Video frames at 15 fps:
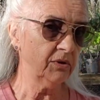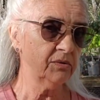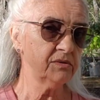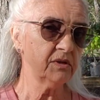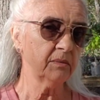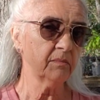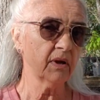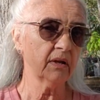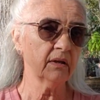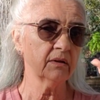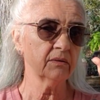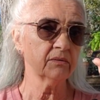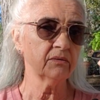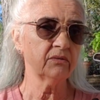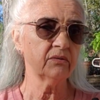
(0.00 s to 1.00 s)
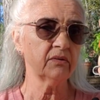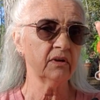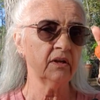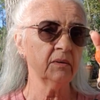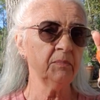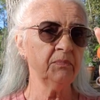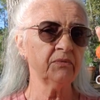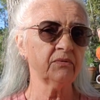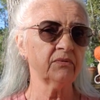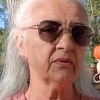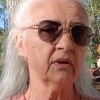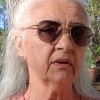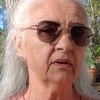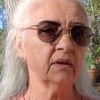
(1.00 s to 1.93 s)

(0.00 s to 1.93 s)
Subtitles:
using my little snips.